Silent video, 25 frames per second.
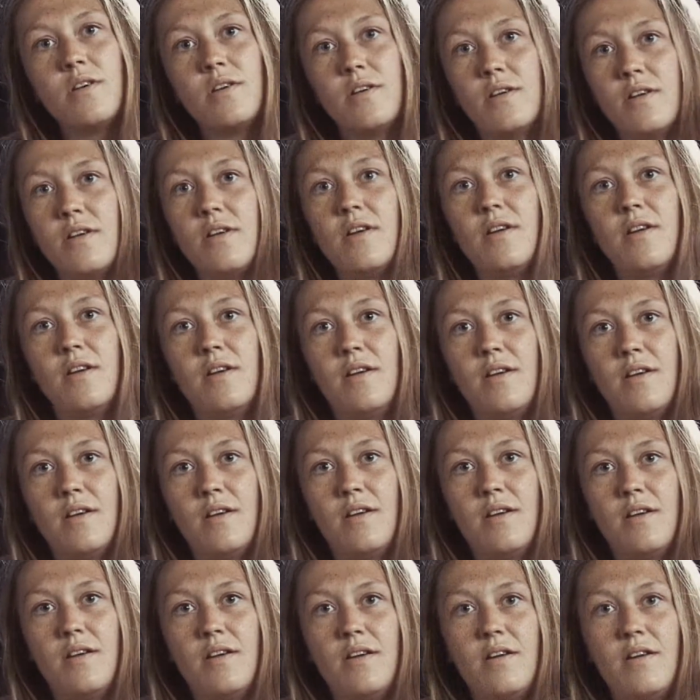Yeah,
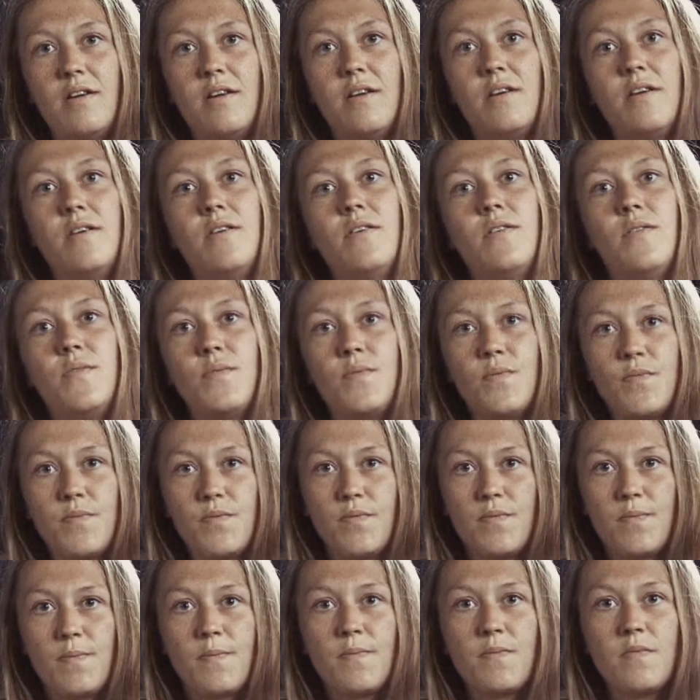it's very empowering,
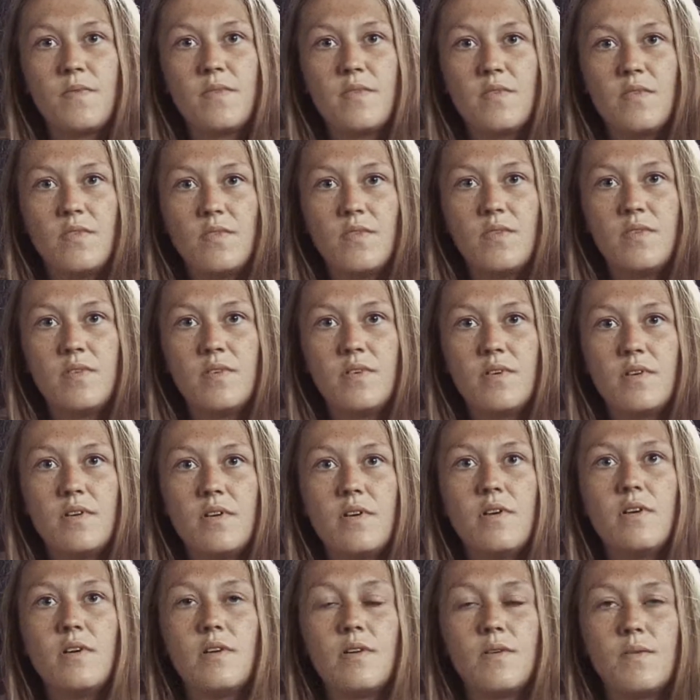isn't it,
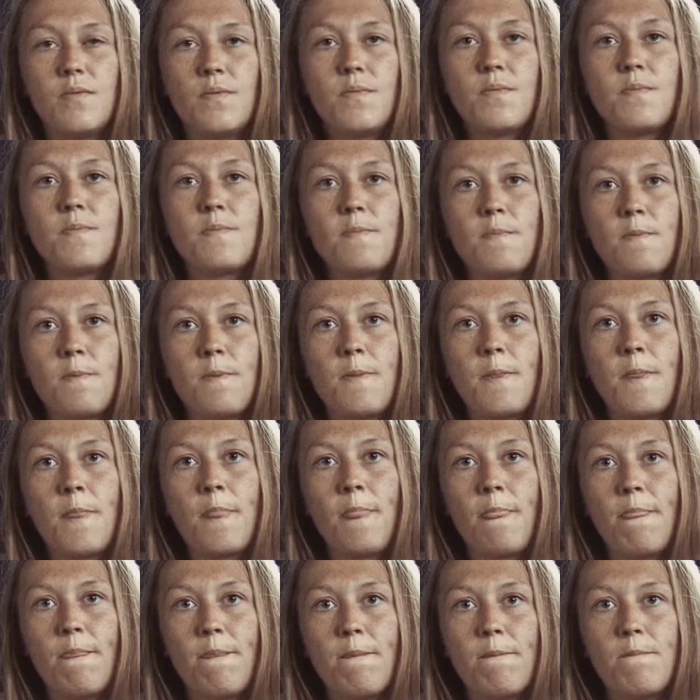for anybody to
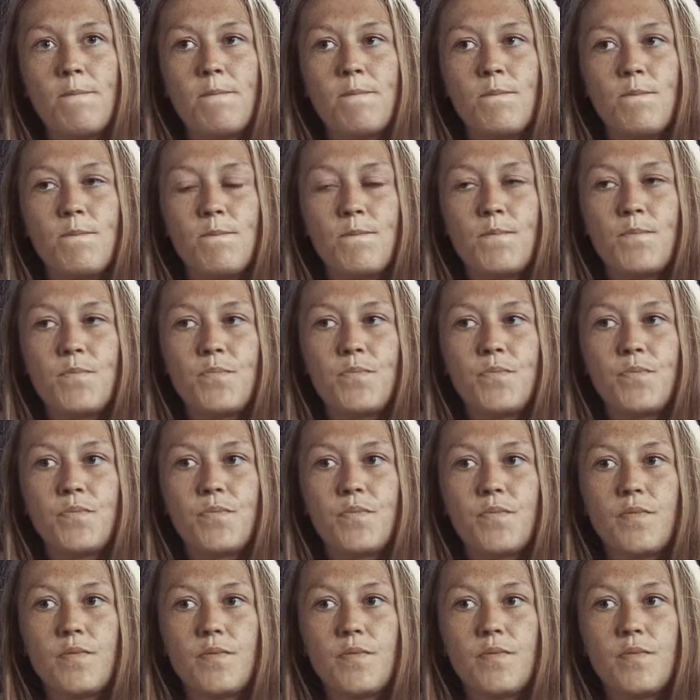be in them tubes. I
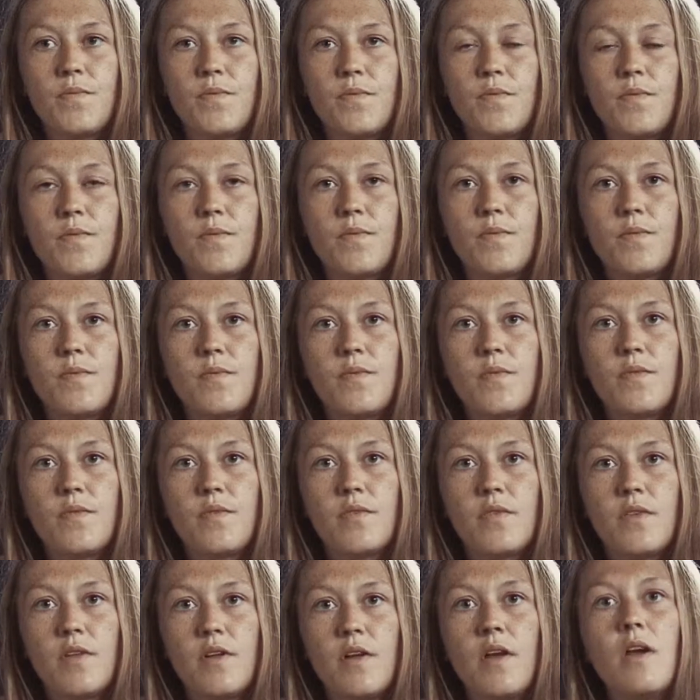know what you're saying, it is a
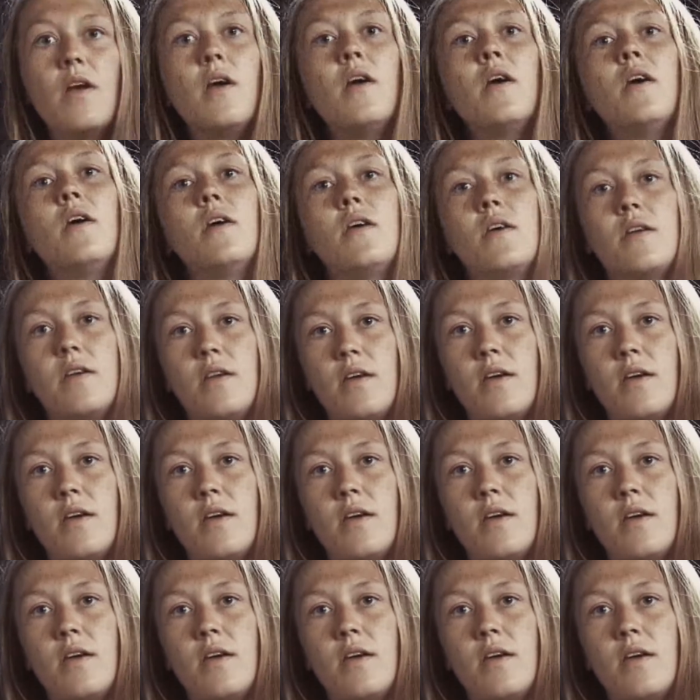vulnerable position.